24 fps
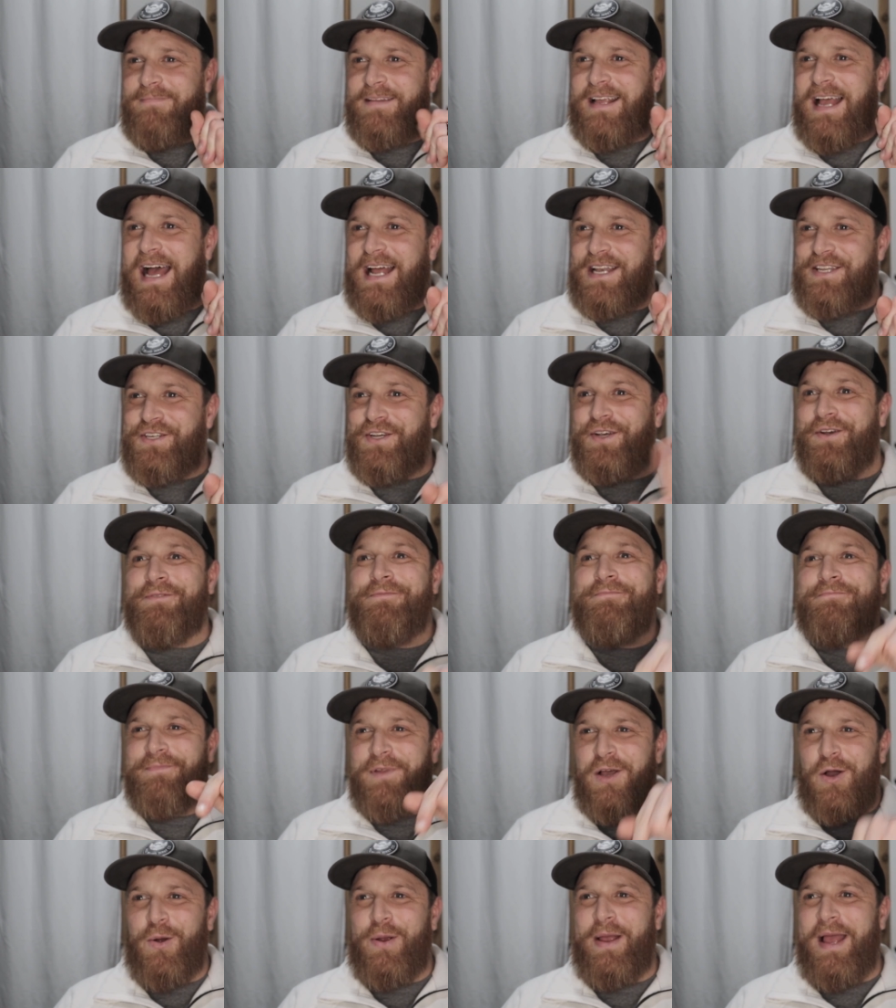got you
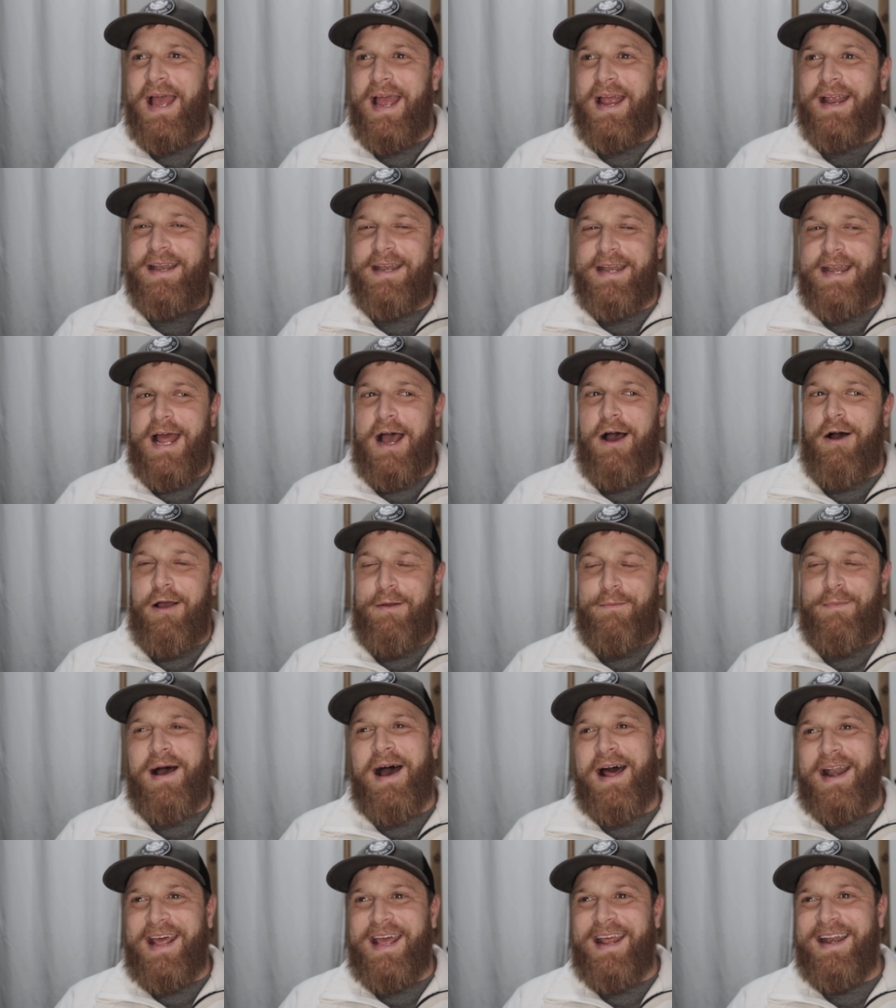okay now
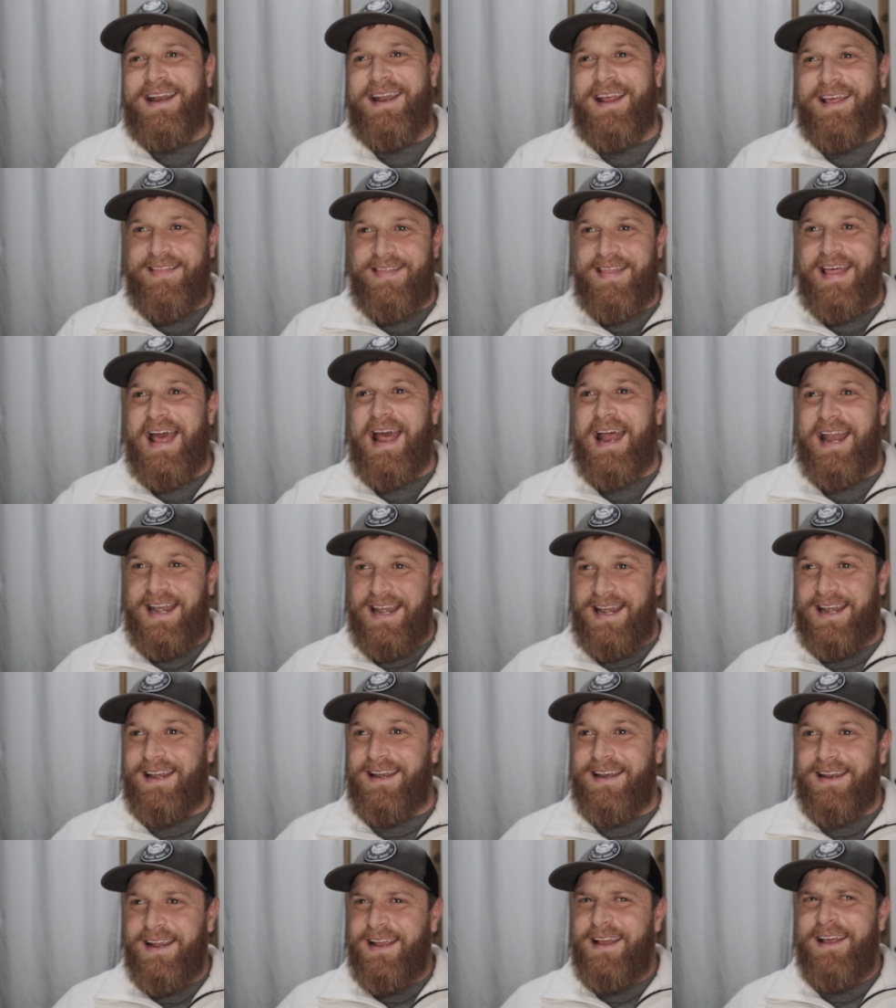i'm on it and
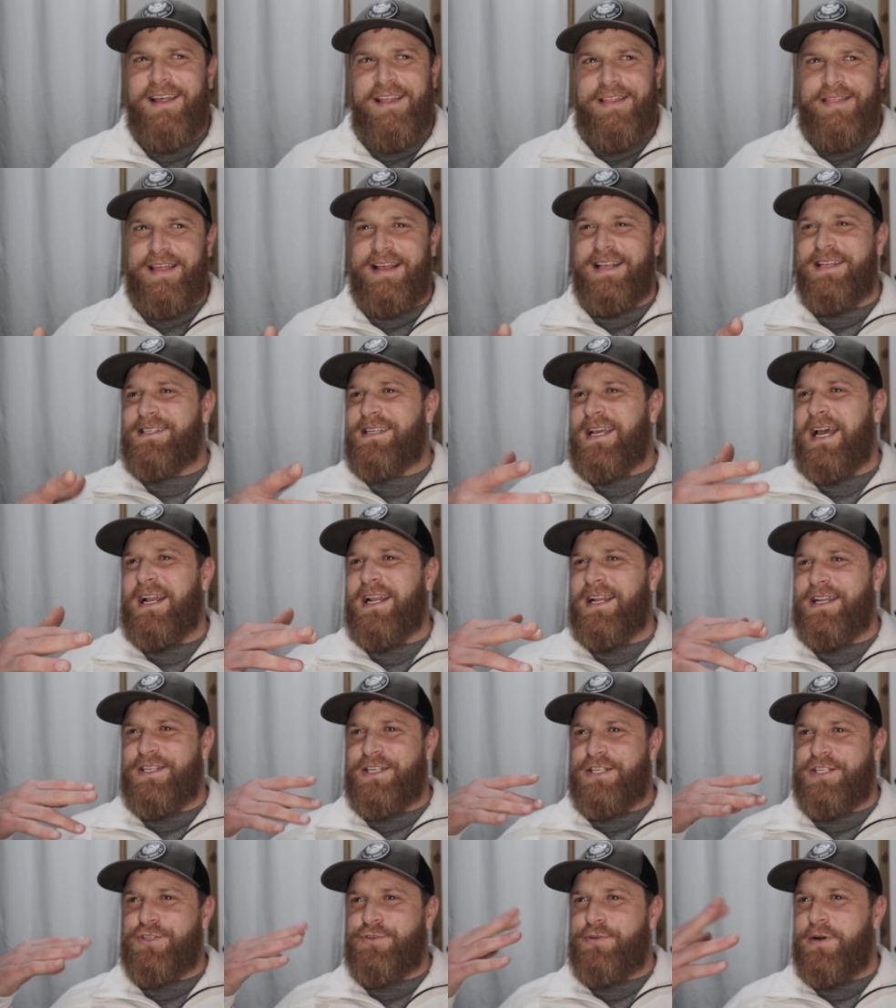then things kind
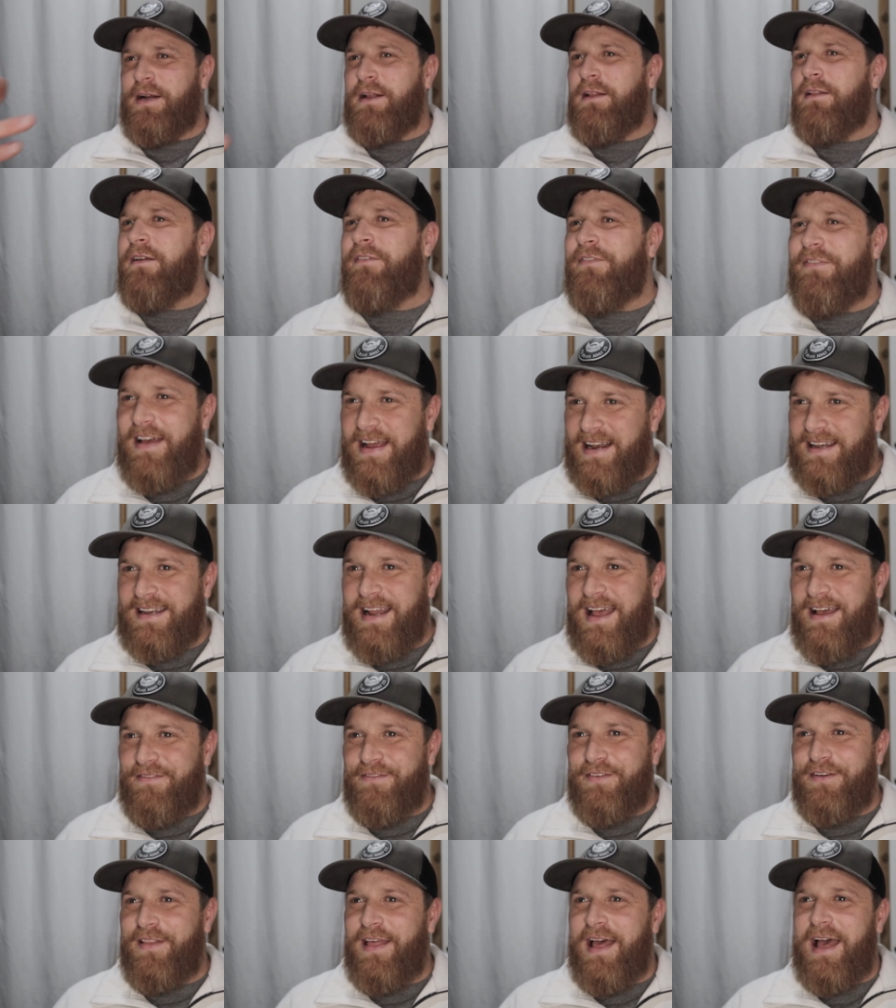of just trickle effect
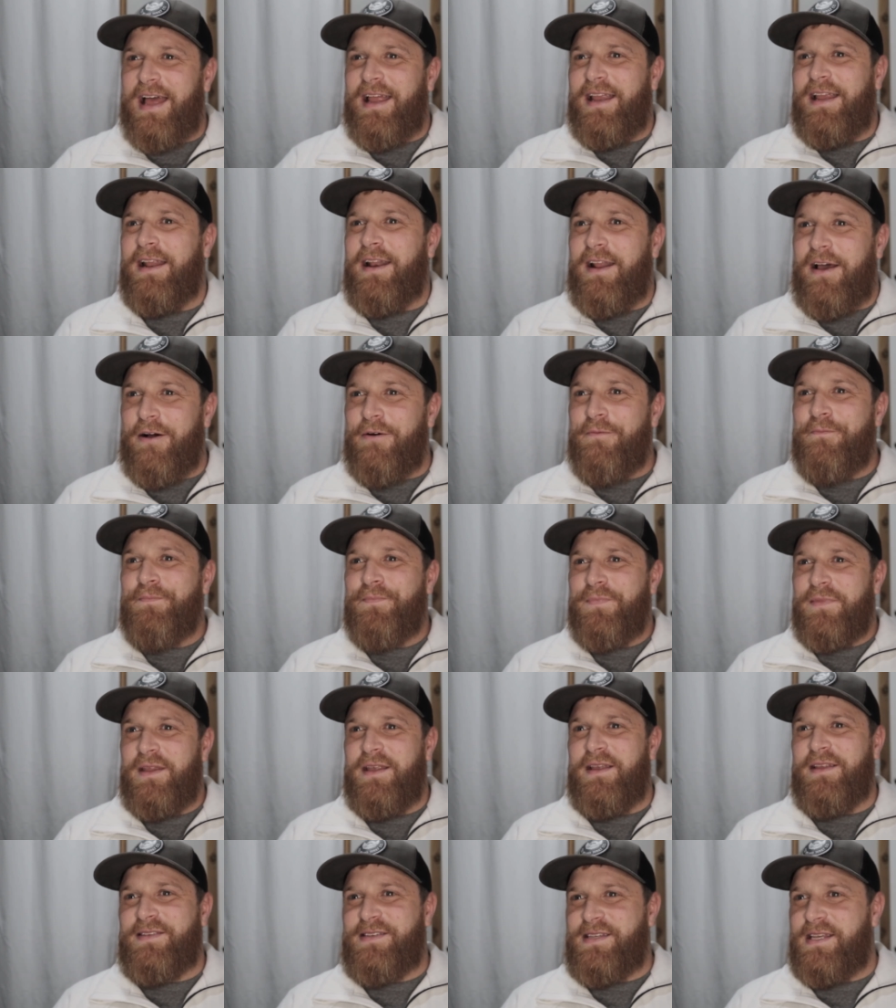after that you know
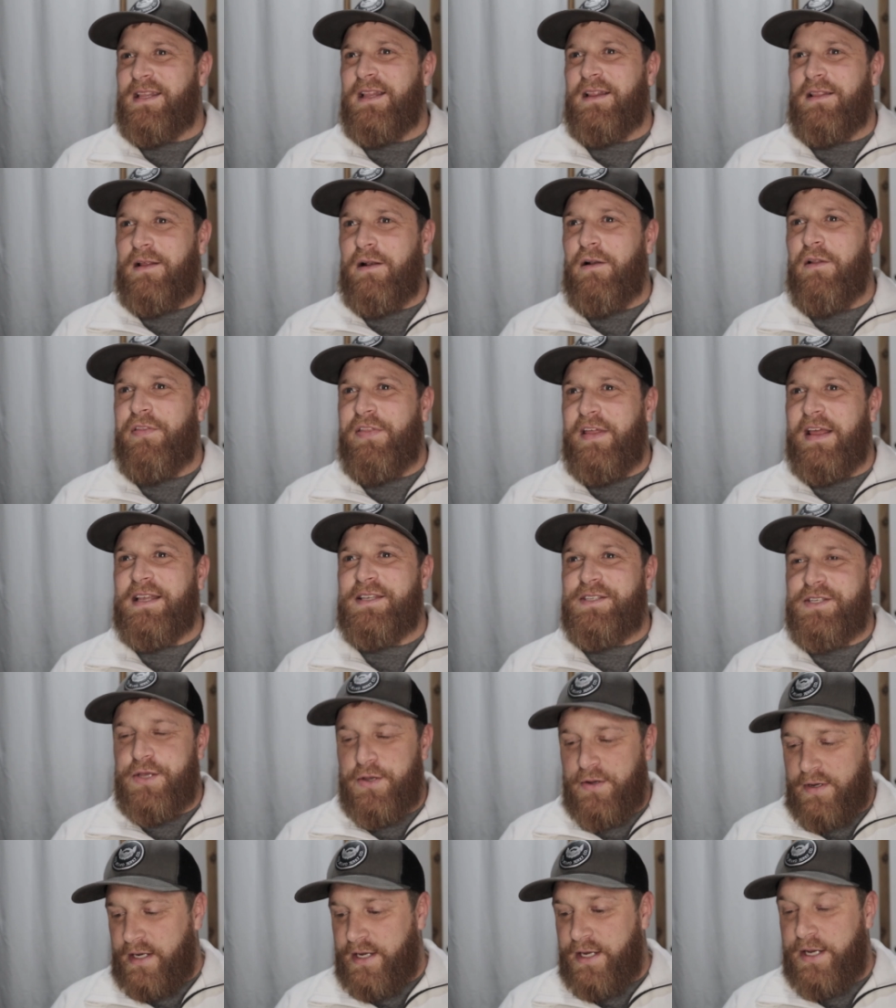you yeah. see the little things
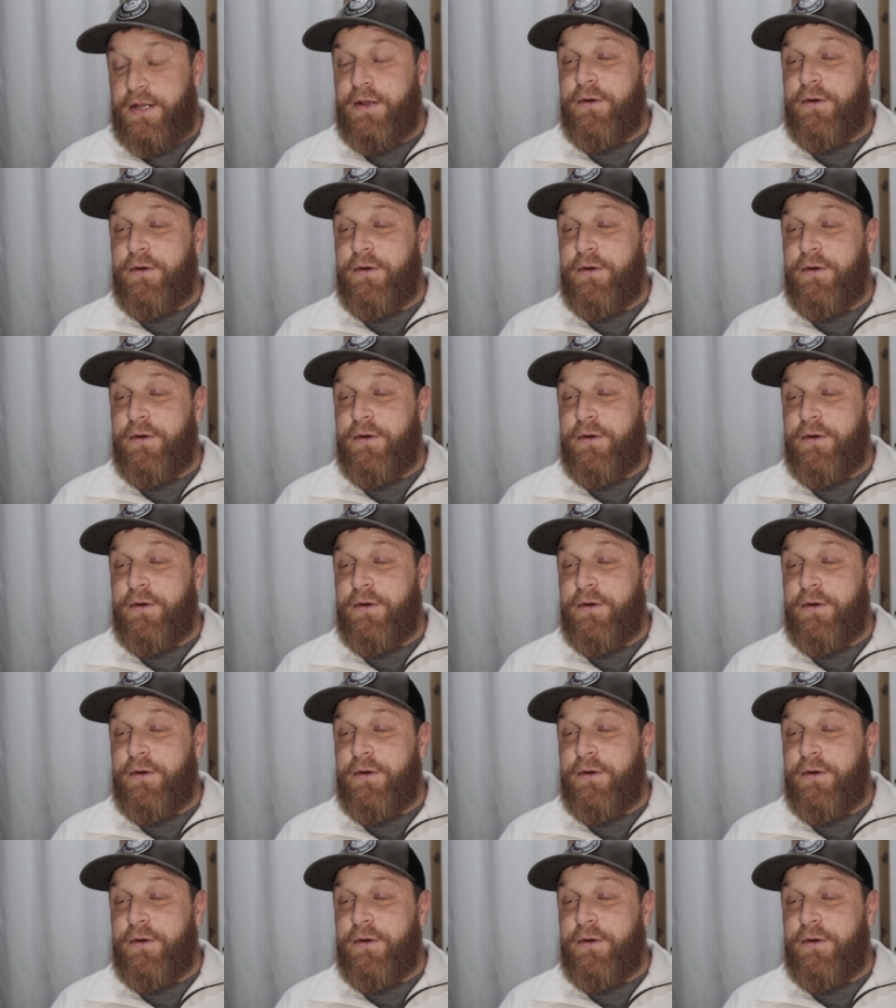that you can